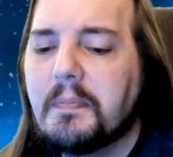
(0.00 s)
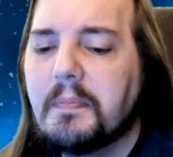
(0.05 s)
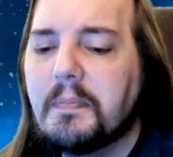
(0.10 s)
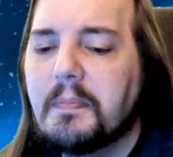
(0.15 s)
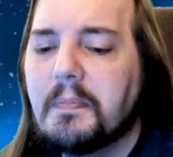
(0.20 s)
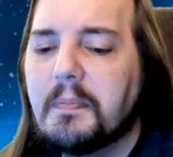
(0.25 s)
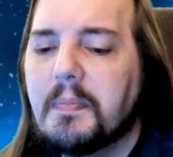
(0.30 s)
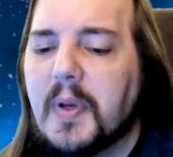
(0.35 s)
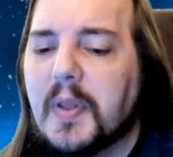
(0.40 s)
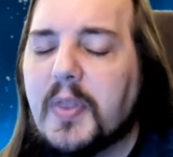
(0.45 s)

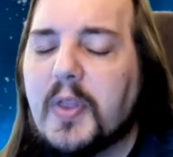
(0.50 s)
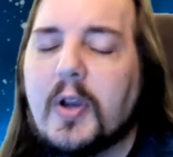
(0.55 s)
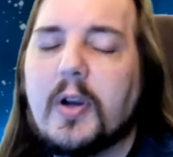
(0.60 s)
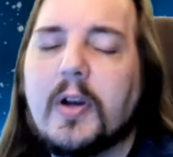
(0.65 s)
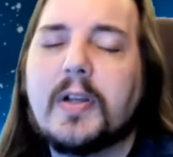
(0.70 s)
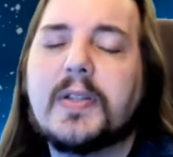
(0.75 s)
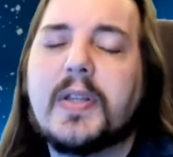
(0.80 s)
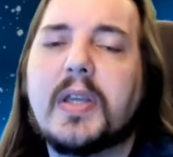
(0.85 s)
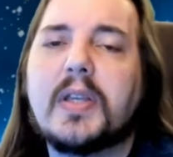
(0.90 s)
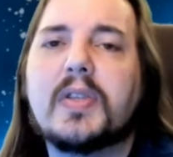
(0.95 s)
But there
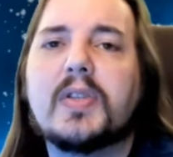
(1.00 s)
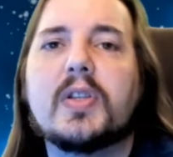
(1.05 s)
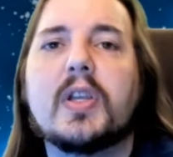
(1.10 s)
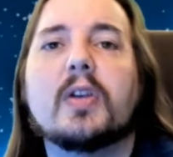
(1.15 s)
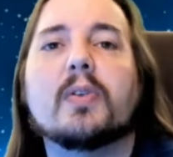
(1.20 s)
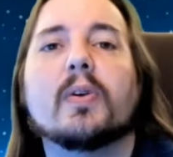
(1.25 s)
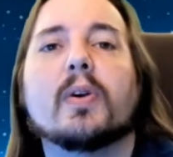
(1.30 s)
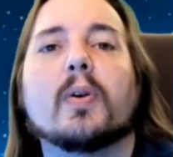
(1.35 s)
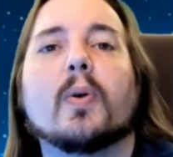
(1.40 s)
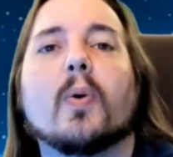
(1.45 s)
is a
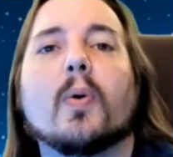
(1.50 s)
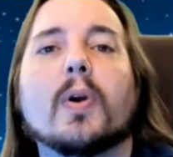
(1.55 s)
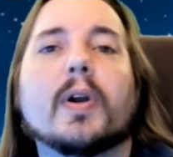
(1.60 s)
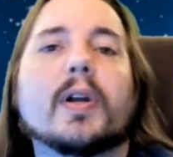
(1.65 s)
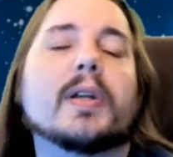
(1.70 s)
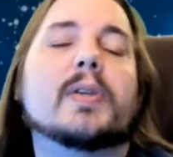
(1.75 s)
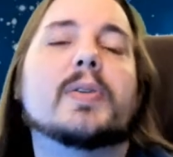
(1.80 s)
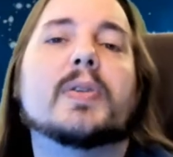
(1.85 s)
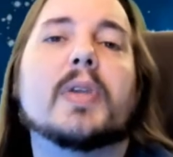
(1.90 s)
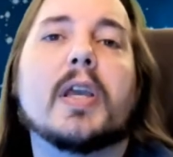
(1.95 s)
secret
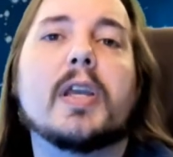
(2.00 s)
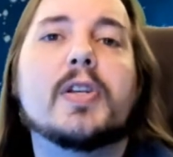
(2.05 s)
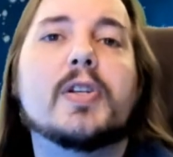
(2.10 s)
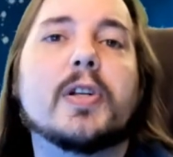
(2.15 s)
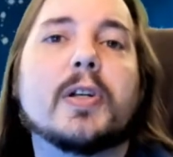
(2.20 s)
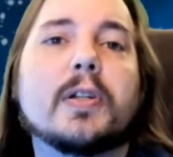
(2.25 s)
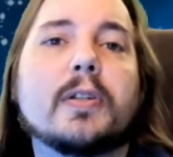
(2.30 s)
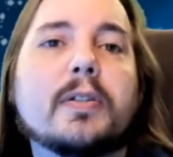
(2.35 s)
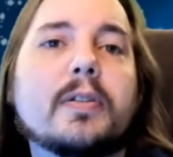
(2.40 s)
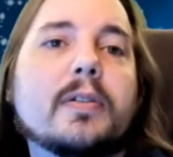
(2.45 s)
organization